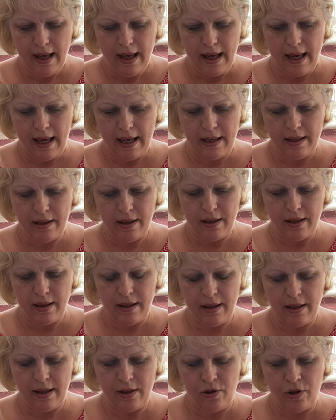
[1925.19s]
And
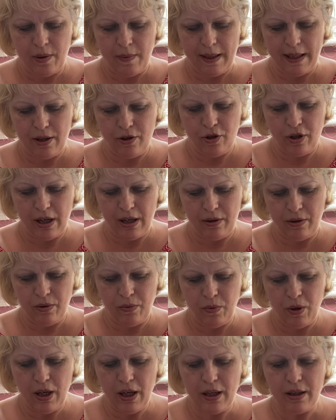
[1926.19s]
Joanna Jones
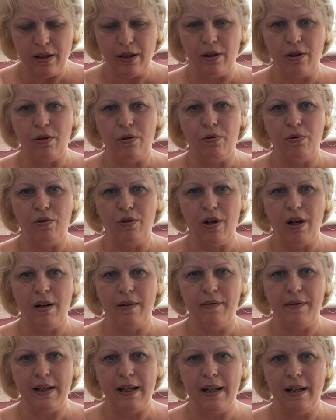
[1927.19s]
works at Cool
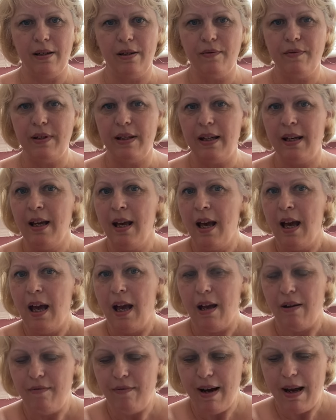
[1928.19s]
Crafting, and obviously
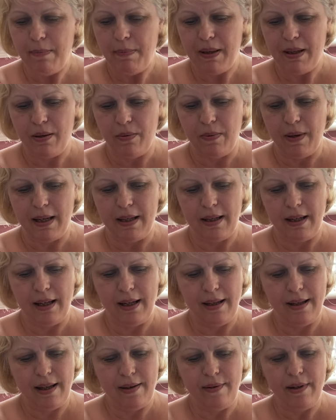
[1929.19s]
a rabbit's
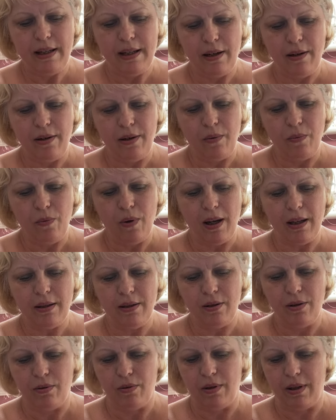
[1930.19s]
wedding, there is only one
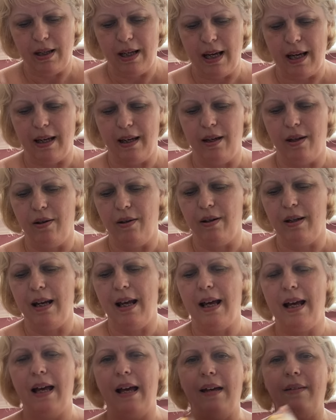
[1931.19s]
sort of cake you can
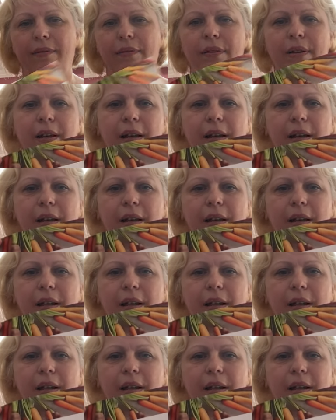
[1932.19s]
have,